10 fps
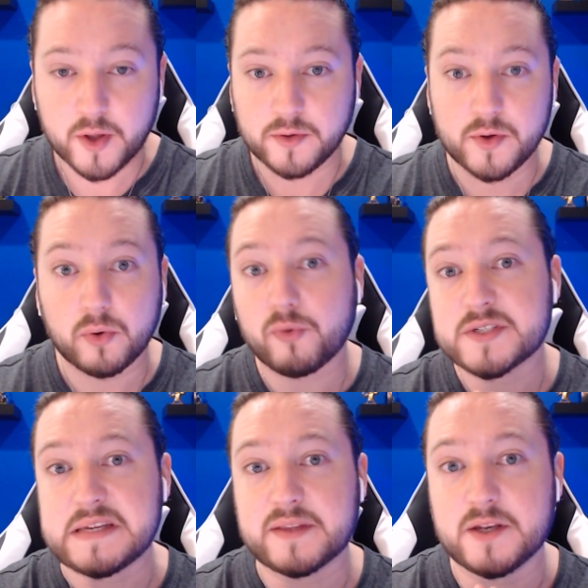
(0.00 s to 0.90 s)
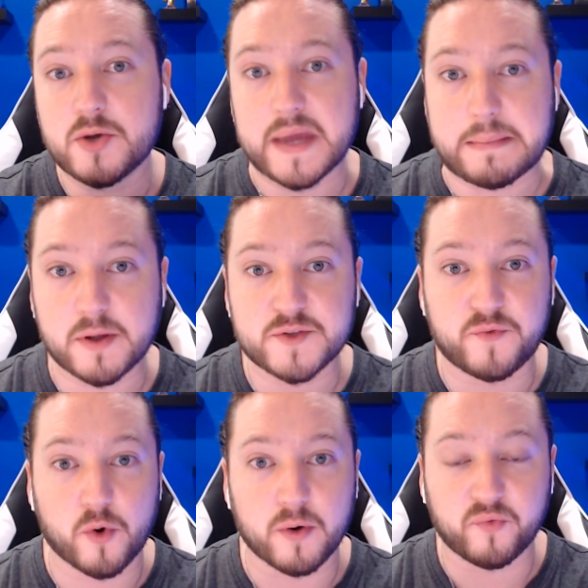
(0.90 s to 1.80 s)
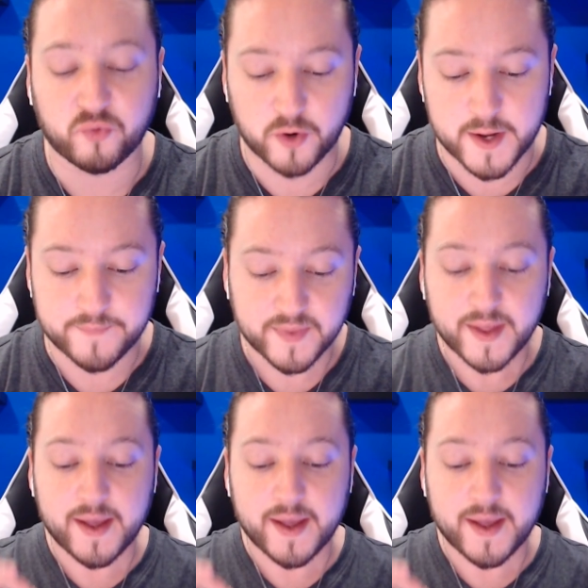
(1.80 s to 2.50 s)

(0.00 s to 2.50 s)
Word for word: you'll receive the new emotes for free.